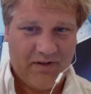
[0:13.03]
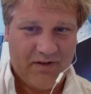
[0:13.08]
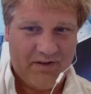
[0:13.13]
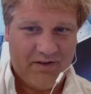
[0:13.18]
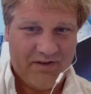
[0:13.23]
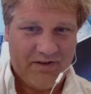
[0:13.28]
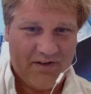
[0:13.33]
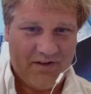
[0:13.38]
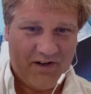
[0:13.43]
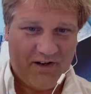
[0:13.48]

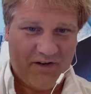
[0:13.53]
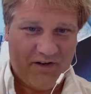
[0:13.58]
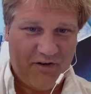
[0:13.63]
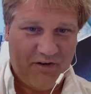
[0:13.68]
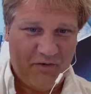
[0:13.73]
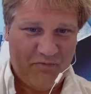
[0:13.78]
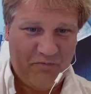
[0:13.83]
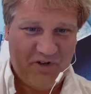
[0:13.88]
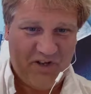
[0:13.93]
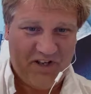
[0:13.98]

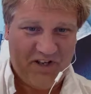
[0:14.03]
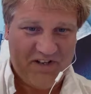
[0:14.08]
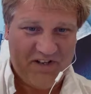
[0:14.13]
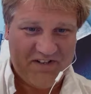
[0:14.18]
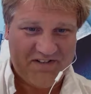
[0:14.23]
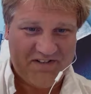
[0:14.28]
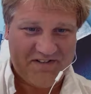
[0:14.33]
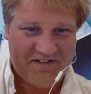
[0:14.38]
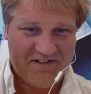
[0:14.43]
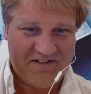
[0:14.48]
Hello,
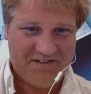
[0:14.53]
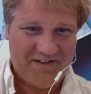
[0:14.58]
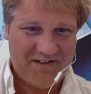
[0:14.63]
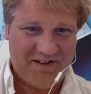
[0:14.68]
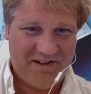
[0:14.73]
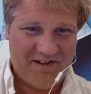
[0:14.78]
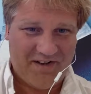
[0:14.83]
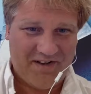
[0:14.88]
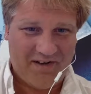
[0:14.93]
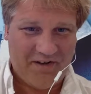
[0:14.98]
Pete.
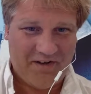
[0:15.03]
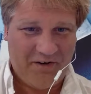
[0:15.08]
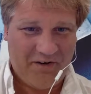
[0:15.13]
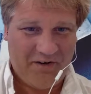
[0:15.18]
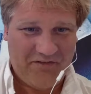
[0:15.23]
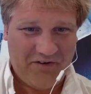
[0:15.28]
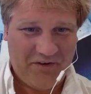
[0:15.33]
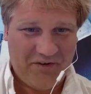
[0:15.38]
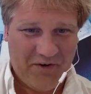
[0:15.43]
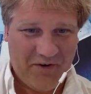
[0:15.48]
Hello,
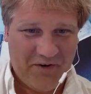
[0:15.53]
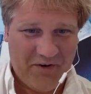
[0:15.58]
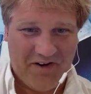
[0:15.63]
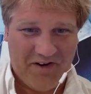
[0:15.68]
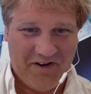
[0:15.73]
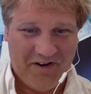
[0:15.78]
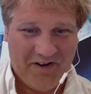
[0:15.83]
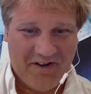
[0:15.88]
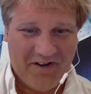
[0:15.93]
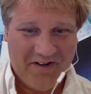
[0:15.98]

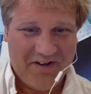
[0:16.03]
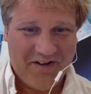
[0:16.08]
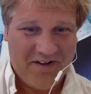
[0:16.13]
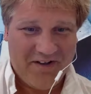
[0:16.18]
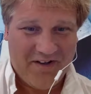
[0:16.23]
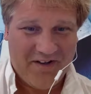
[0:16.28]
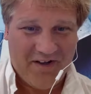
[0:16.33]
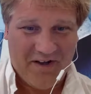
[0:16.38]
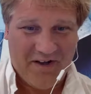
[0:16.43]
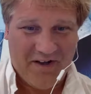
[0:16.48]
everyone.
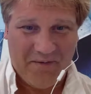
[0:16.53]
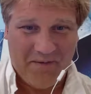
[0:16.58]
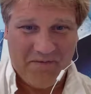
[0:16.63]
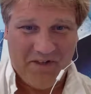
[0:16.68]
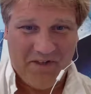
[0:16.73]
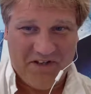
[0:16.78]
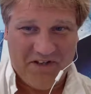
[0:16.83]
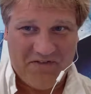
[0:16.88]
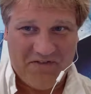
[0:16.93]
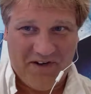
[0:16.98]

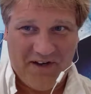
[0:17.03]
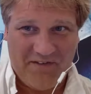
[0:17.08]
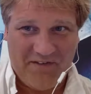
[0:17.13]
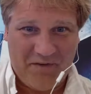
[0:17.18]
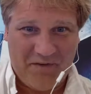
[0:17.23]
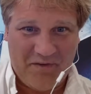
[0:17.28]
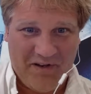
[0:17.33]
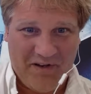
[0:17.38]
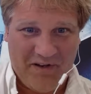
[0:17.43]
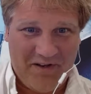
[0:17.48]
Thanks for
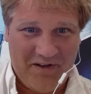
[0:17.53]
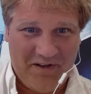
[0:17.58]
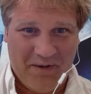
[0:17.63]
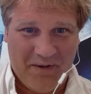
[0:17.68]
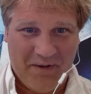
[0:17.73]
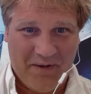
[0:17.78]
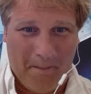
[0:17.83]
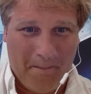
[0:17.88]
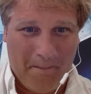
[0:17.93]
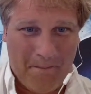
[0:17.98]
having me.
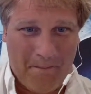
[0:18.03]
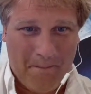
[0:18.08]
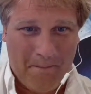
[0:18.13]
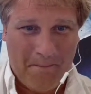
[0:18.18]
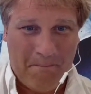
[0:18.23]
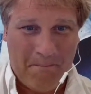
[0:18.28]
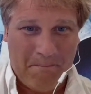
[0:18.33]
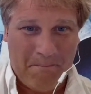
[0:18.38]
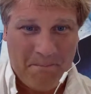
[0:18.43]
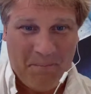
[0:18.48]

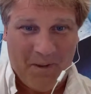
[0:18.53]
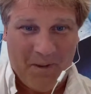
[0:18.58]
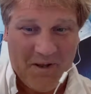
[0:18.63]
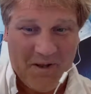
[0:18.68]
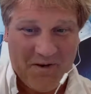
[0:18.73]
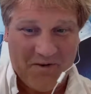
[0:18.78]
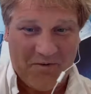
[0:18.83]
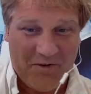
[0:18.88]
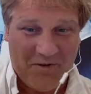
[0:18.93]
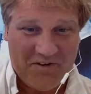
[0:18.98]

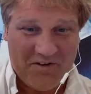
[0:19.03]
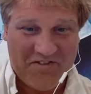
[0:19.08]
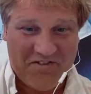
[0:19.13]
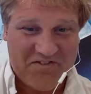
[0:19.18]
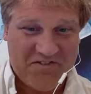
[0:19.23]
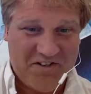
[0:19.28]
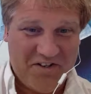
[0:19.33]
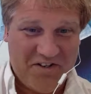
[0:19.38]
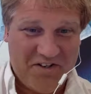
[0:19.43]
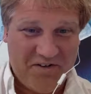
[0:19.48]
Great to
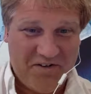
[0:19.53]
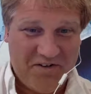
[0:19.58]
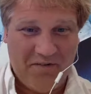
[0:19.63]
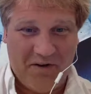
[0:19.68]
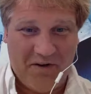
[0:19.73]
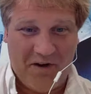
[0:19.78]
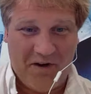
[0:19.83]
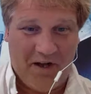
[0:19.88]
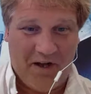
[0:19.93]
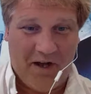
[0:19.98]
see you.
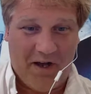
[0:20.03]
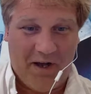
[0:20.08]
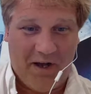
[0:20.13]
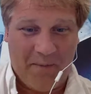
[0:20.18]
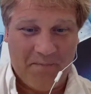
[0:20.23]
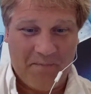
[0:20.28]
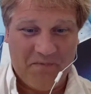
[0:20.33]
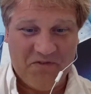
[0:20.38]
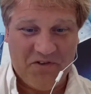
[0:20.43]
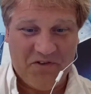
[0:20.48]

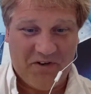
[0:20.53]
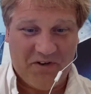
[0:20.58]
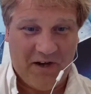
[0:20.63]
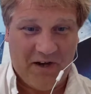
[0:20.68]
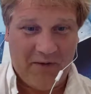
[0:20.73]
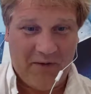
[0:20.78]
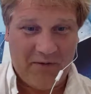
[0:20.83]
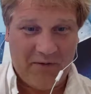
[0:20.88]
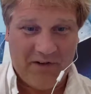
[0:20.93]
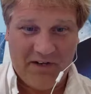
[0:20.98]
So I
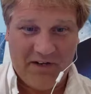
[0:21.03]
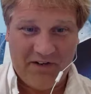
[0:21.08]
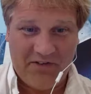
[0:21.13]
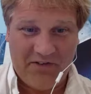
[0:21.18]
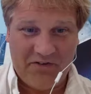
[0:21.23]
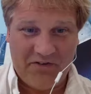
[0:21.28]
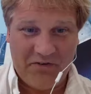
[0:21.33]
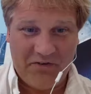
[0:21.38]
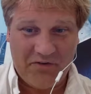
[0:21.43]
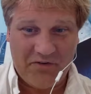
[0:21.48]
would like
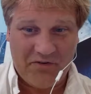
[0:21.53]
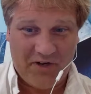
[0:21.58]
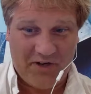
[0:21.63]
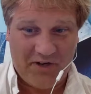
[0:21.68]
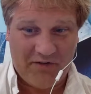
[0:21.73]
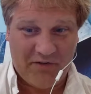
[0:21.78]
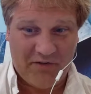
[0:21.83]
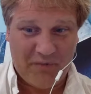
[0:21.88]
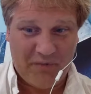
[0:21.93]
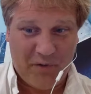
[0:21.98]
to
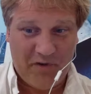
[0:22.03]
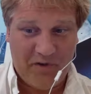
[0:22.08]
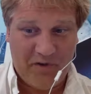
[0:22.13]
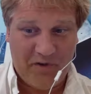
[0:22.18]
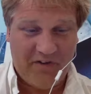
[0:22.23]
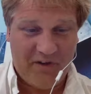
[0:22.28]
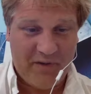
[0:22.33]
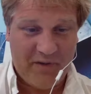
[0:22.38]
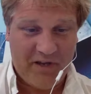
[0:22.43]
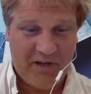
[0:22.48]
talk for a moment, if
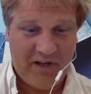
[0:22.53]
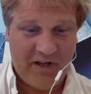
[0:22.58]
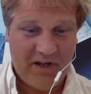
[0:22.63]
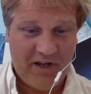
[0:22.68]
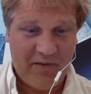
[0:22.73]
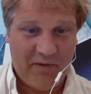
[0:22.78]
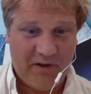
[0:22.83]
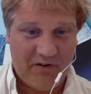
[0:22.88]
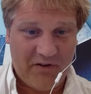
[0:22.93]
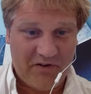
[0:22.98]
I may,
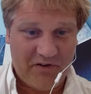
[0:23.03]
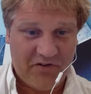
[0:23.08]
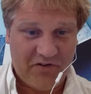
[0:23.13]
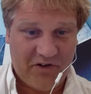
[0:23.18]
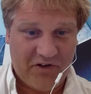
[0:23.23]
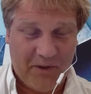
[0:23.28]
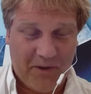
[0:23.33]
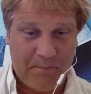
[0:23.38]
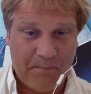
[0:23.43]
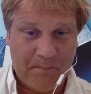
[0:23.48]
about
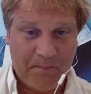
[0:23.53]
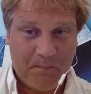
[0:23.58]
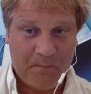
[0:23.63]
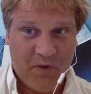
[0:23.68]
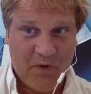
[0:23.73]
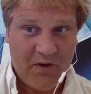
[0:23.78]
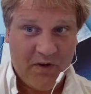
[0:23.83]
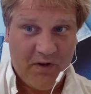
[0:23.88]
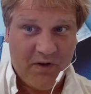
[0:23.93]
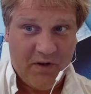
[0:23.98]

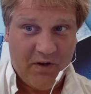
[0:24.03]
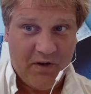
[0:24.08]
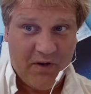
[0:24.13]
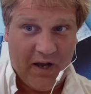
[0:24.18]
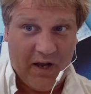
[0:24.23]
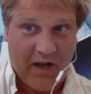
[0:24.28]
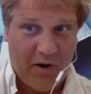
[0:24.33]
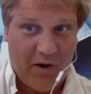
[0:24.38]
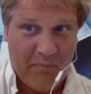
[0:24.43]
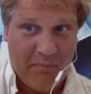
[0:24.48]

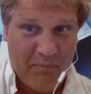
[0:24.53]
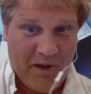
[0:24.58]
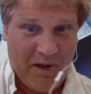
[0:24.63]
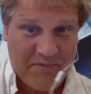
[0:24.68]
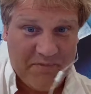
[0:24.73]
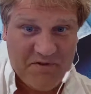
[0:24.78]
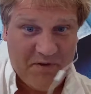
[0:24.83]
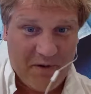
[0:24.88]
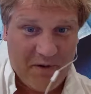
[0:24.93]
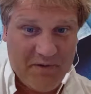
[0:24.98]
how
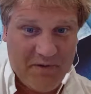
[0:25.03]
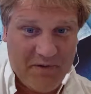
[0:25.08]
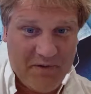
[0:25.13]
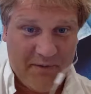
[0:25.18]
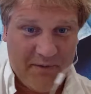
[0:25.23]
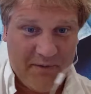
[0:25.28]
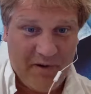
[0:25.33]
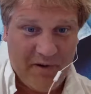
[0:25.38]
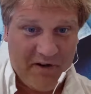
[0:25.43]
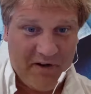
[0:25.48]
MapSwipe
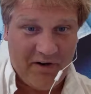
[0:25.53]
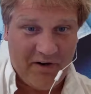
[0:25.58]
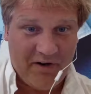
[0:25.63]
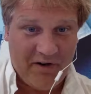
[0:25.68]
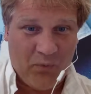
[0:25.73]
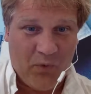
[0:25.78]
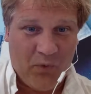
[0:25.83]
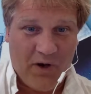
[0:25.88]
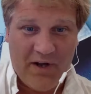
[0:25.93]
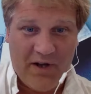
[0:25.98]
came about
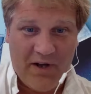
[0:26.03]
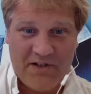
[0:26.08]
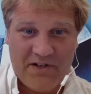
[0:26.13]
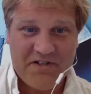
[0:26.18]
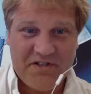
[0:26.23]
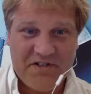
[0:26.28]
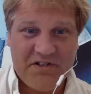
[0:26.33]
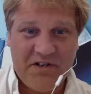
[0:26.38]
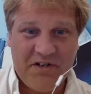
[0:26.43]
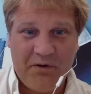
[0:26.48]
and why
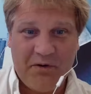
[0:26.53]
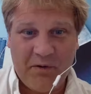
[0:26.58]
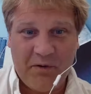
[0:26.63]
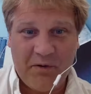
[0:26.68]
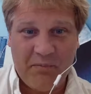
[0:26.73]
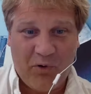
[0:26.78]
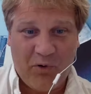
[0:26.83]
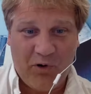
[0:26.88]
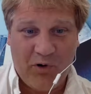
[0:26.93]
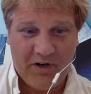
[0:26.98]
it's so
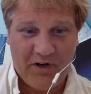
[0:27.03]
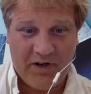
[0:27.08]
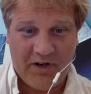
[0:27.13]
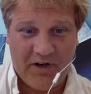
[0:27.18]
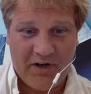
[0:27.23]
important.